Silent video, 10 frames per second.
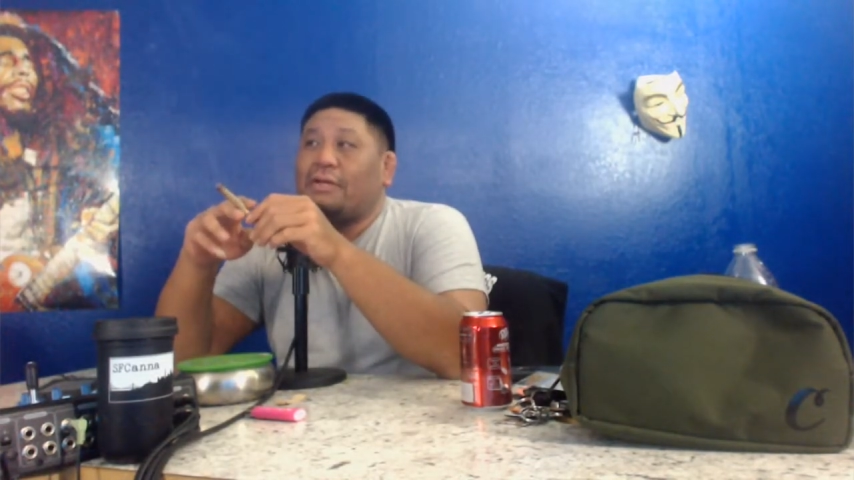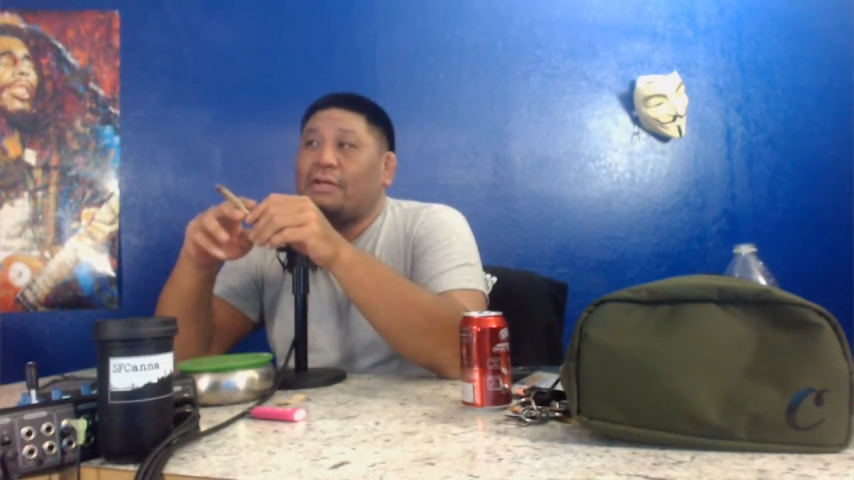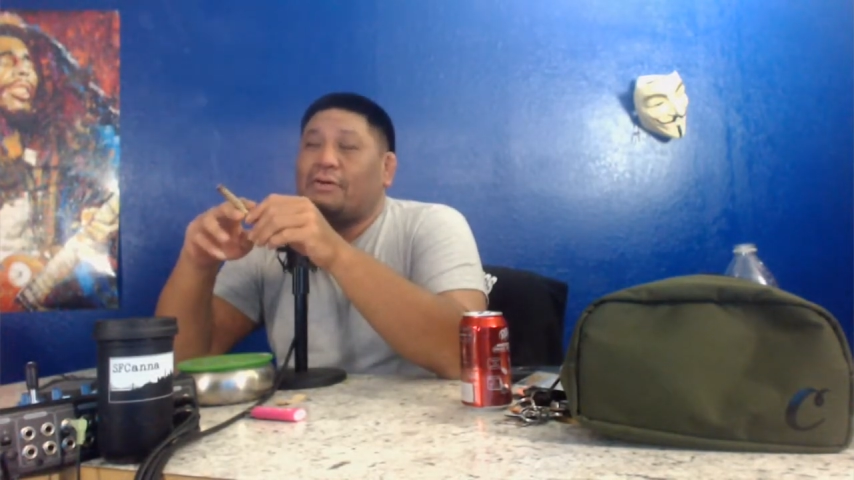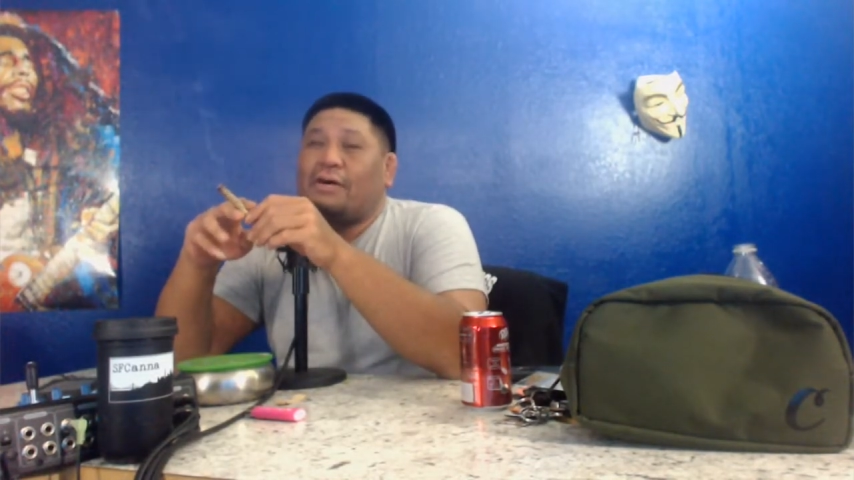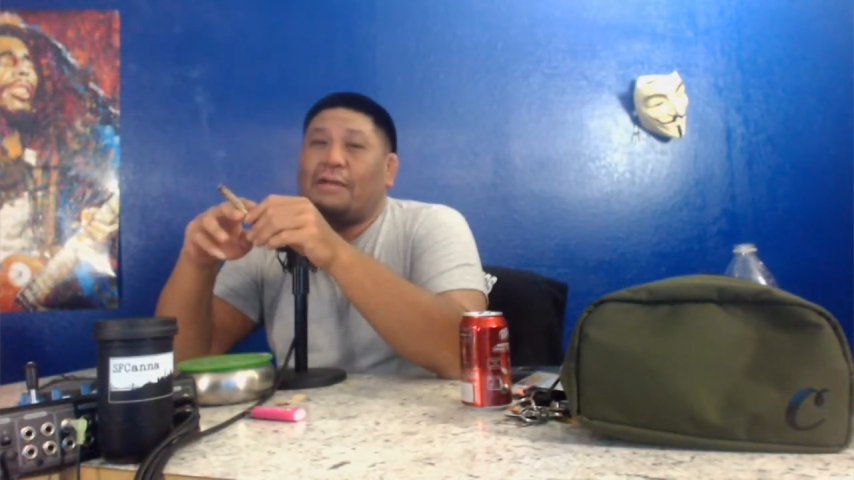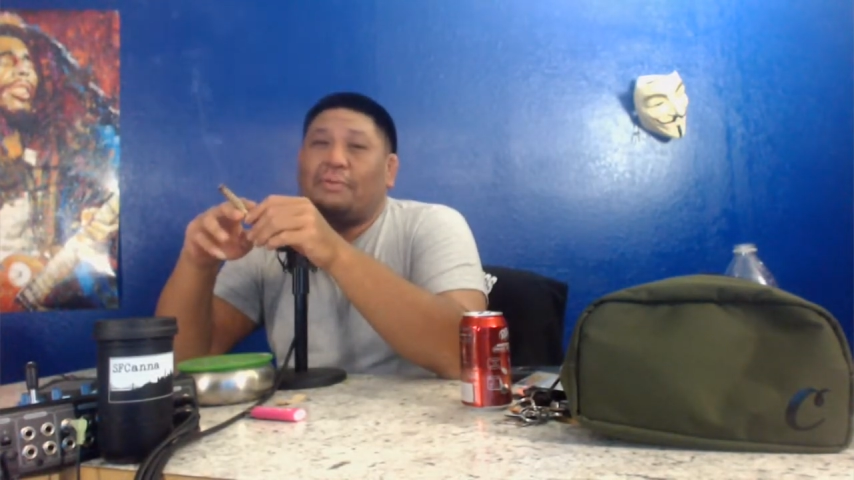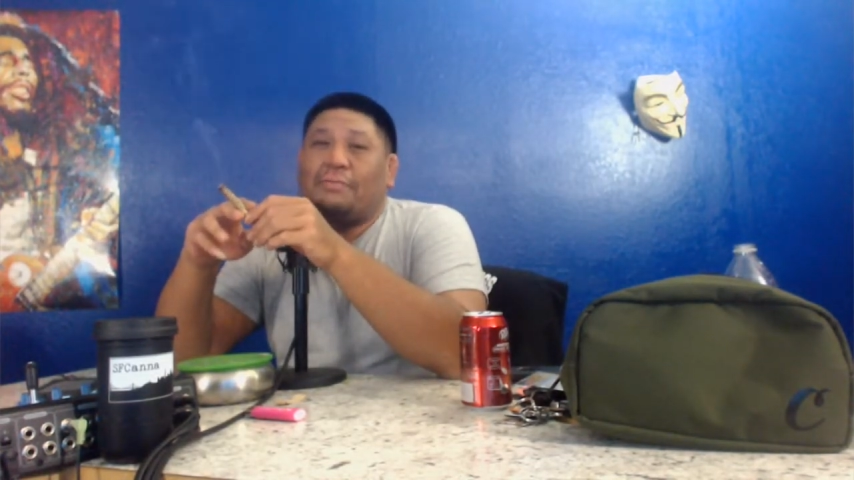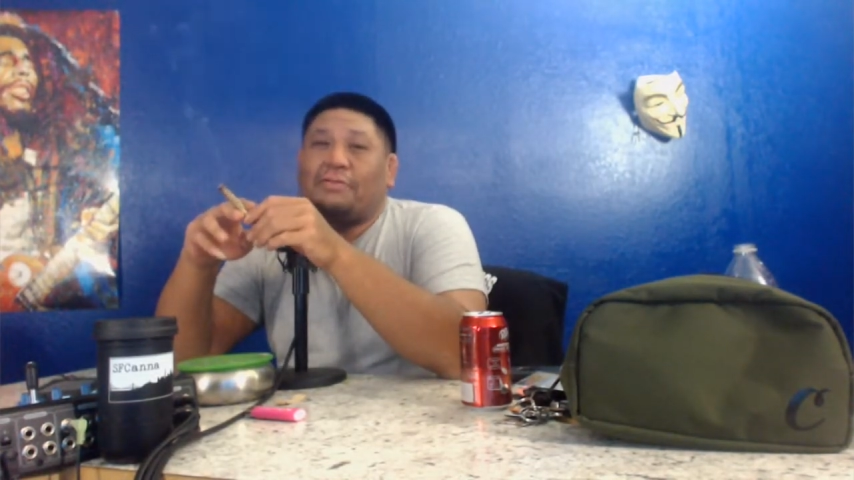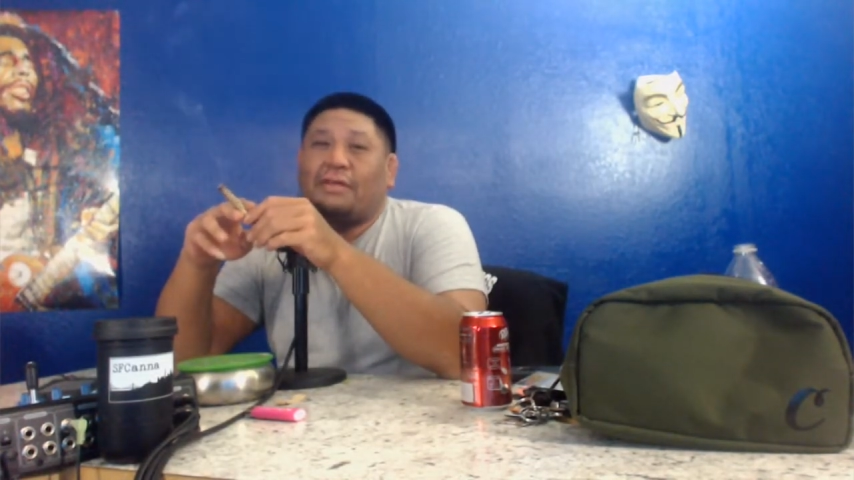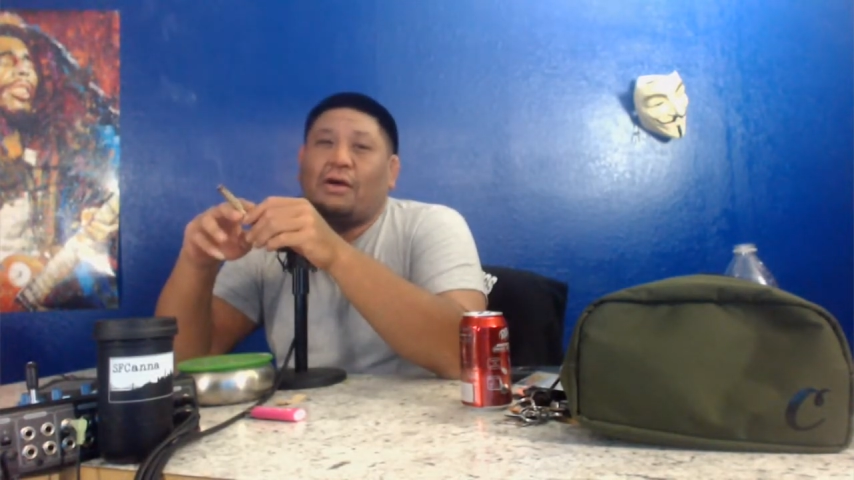You know, a lot of
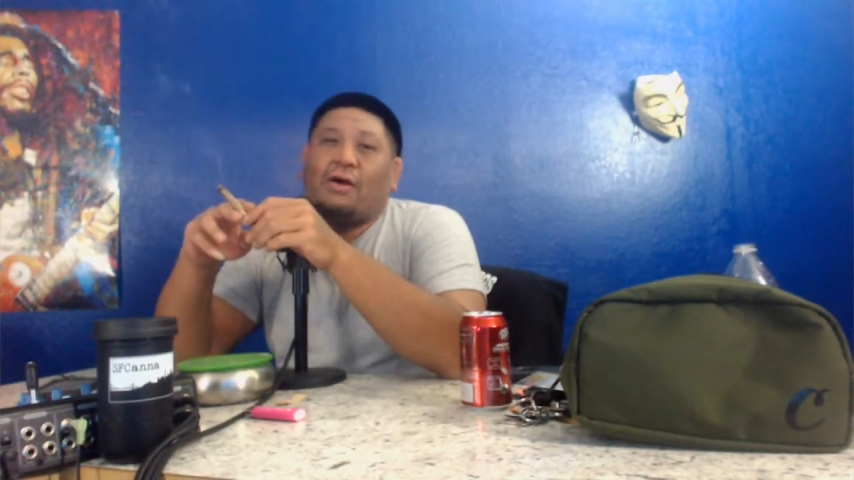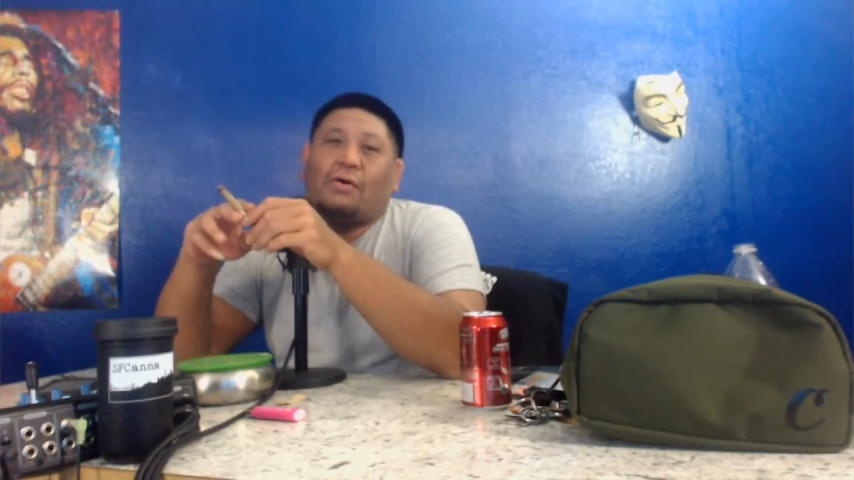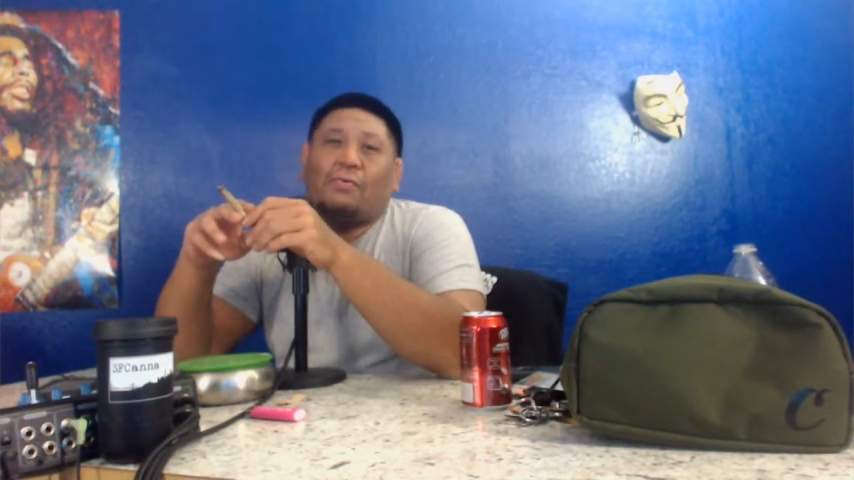people think, oh,